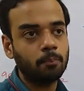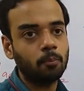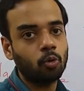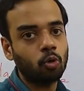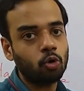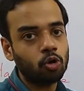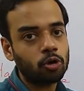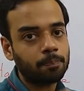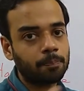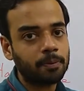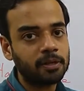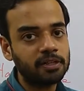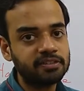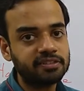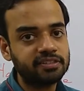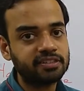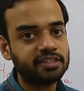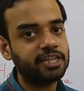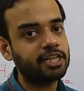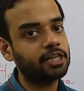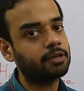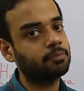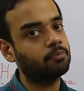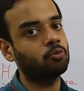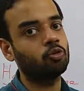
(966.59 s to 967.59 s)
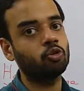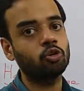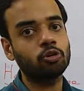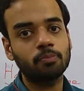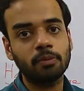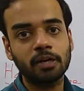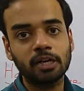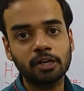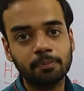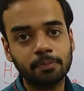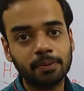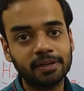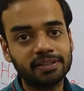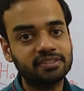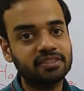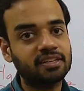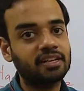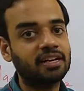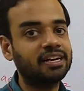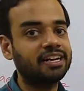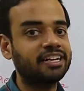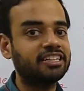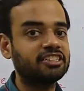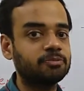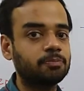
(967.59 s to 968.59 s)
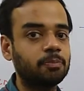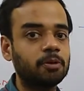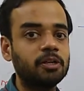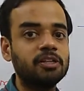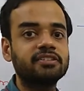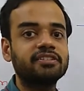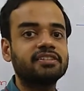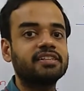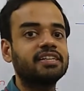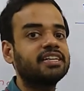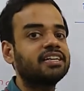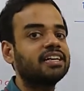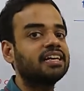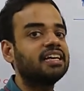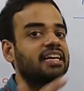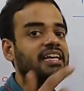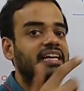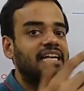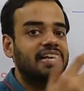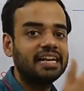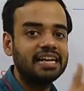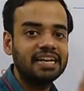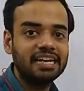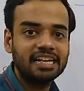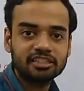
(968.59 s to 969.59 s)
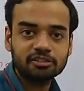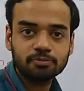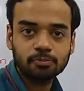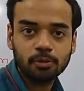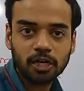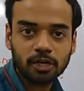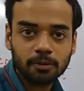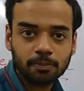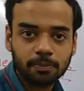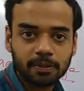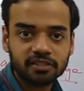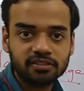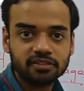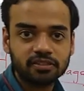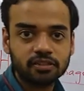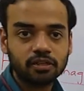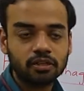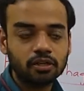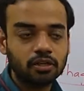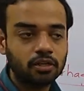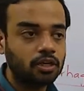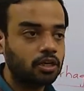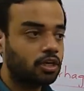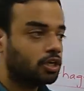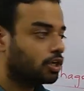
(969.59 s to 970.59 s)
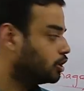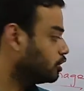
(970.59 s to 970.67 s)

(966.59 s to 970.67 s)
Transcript: More pulse rate, more blood pressure. Less pulse rate, less blood pressure.